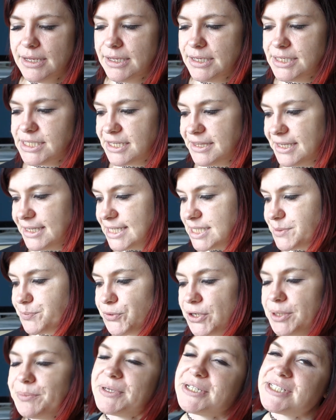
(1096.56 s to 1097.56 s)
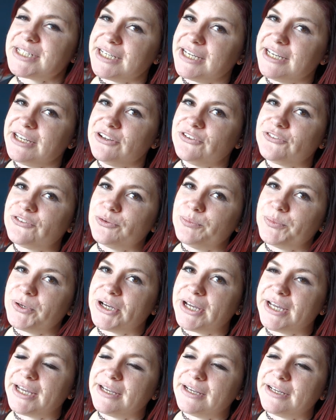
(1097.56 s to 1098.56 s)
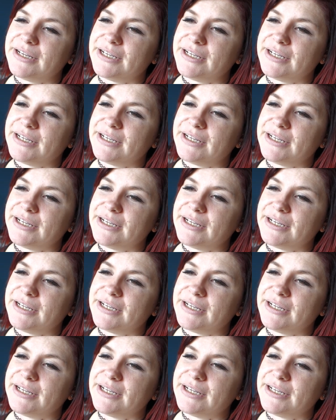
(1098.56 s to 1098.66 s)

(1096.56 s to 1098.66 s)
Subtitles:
So I think that's pretty much it for my